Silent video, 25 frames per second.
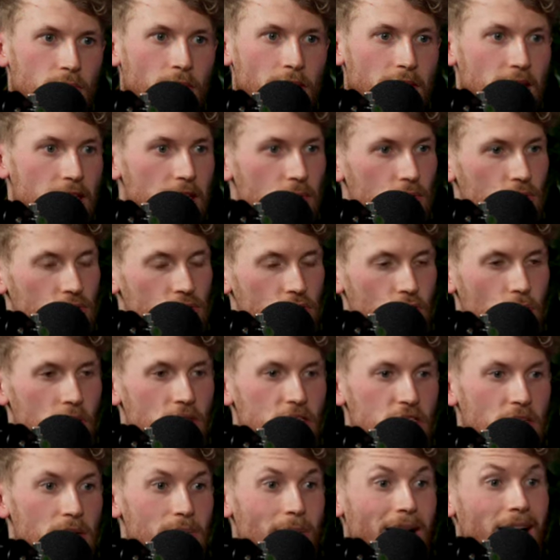my knee was
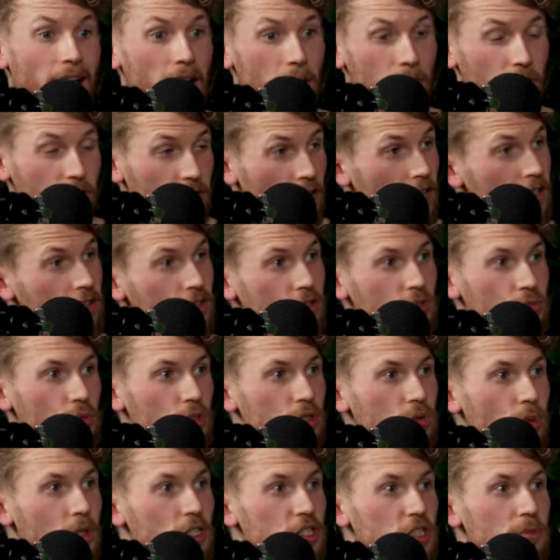twinging, my hip flexors were
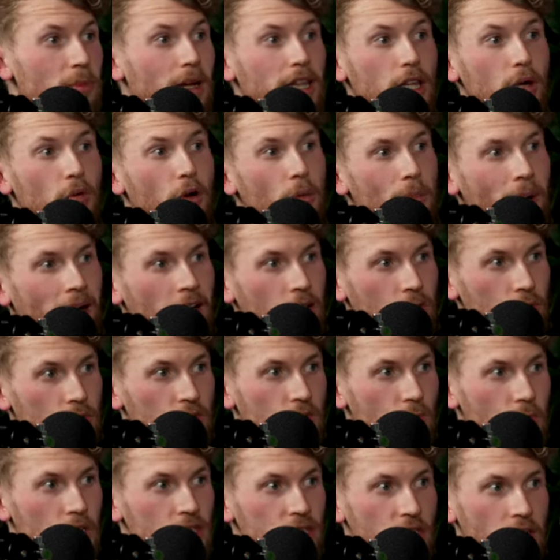twinging, my lower back was
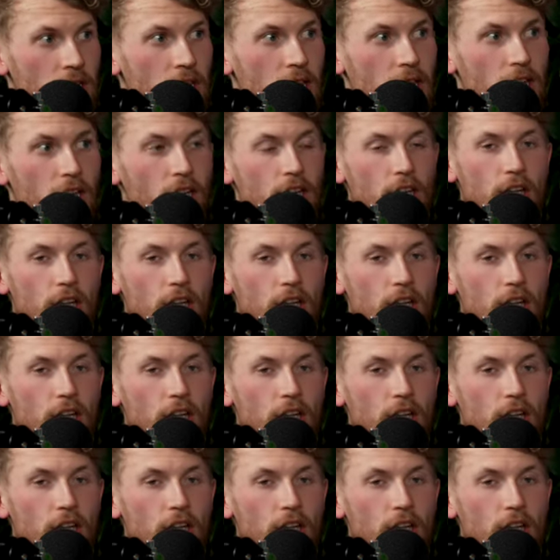twinging. Yeah.